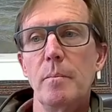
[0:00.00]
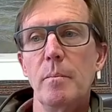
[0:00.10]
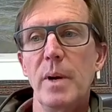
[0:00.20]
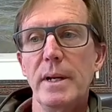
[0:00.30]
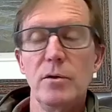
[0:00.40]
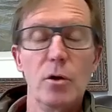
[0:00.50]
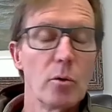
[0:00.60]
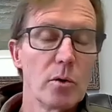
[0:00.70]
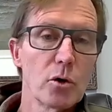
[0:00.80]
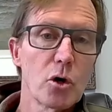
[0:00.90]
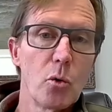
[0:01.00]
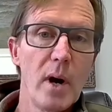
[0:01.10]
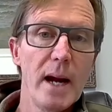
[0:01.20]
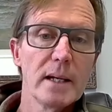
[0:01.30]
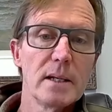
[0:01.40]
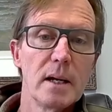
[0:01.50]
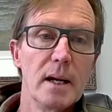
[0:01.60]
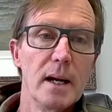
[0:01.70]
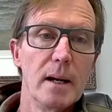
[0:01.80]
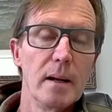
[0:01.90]
But you're correct.
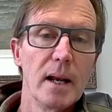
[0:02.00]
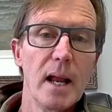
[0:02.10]
A